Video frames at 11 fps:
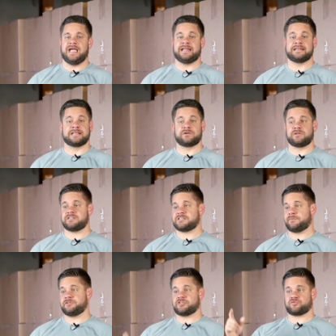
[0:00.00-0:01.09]
And literally
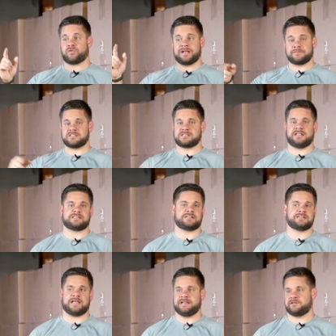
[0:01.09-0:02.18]
someone just randomly selects
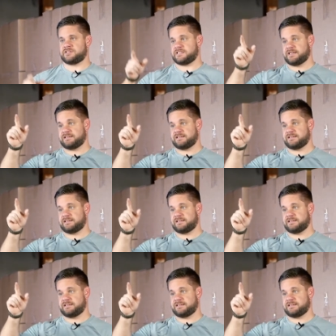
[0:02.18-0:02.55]
containers and say,